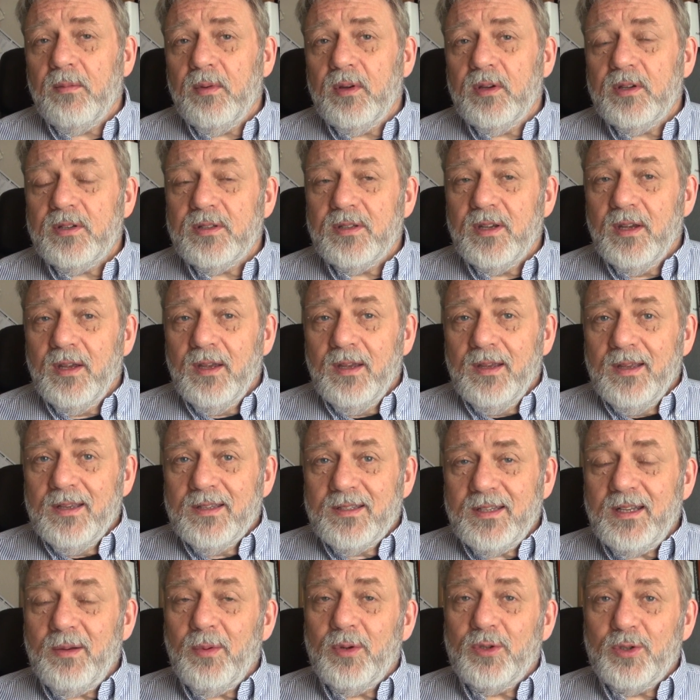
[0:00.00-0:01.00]
because
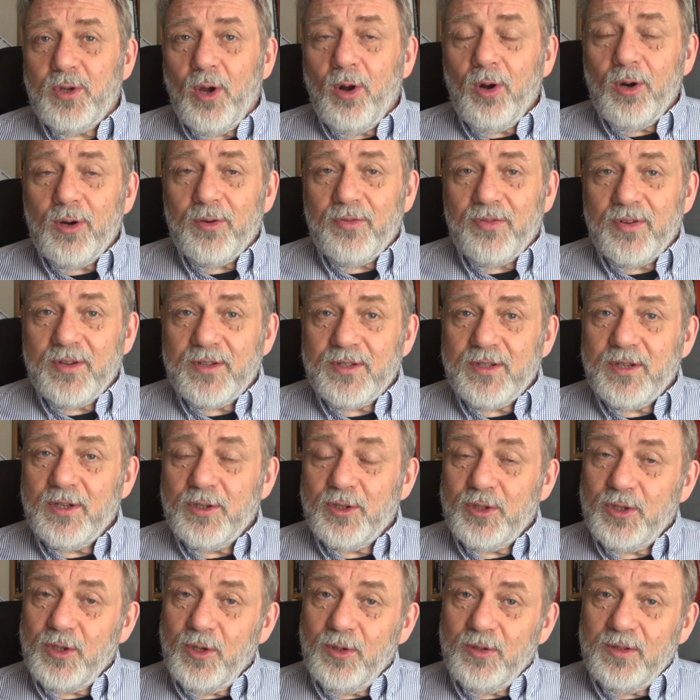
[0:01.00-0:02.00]
cinematographers
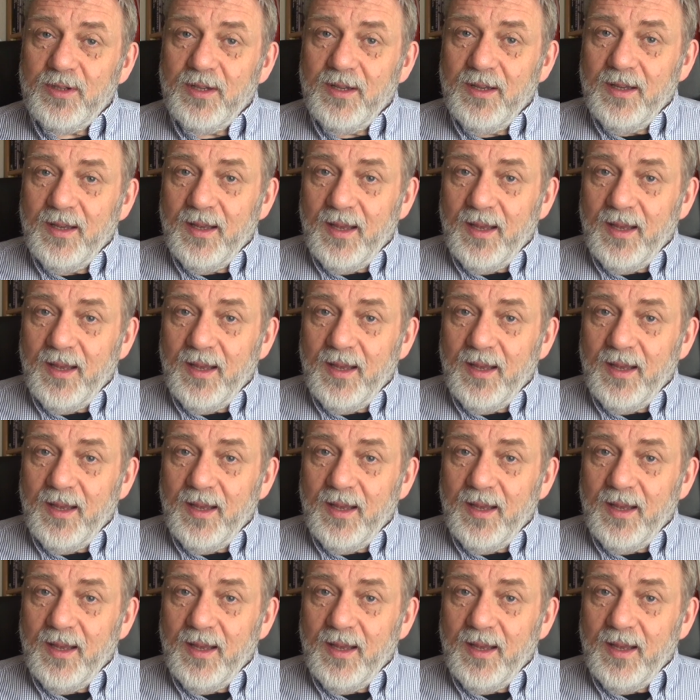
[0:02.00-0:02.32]
shoot